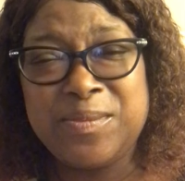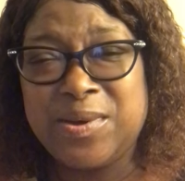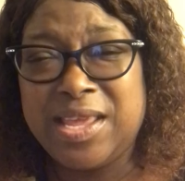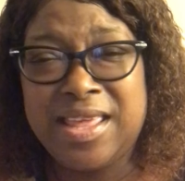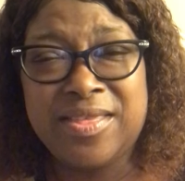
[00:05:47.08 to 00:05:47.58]

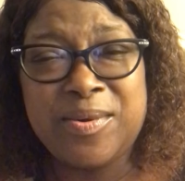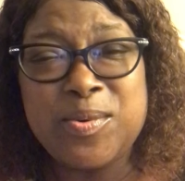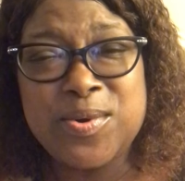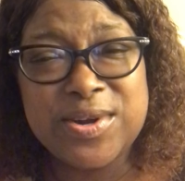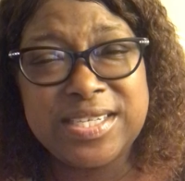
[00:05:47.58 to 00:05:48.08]
will either
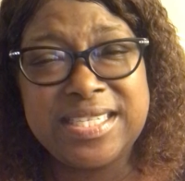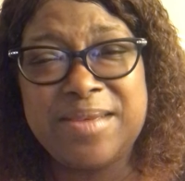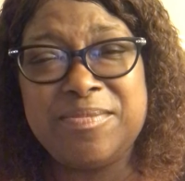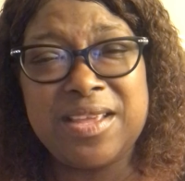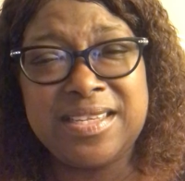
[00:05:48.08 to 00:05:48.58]
order
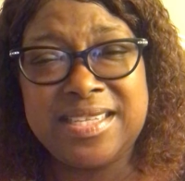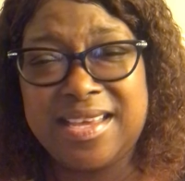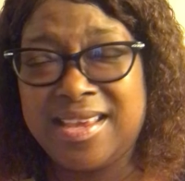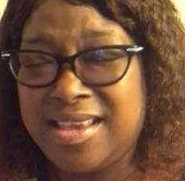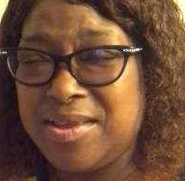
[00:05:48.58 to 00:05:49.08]
something to
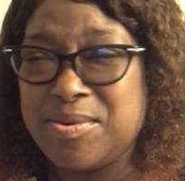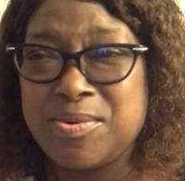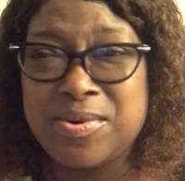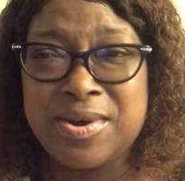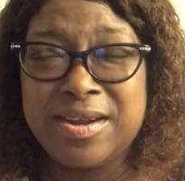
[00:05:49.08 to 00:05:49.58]
eat,
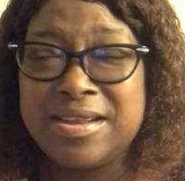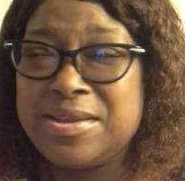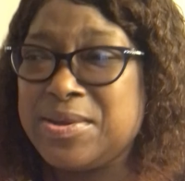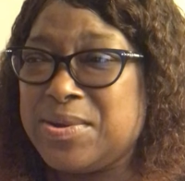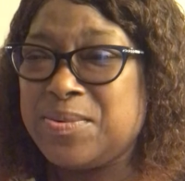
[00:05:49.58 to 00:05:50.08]
or
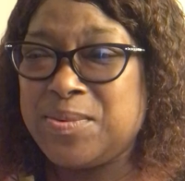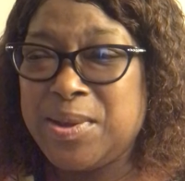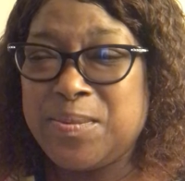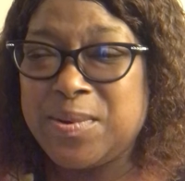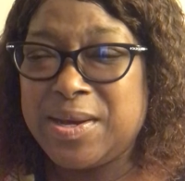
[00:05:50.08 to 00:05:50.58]

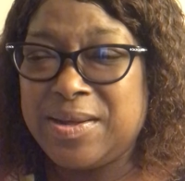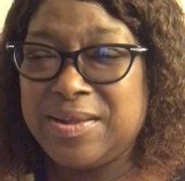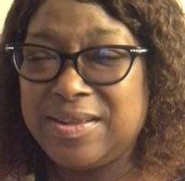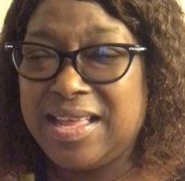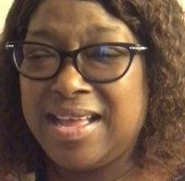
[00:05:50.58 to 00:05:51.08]
we
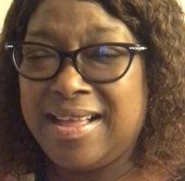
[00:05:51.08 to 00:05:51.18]
will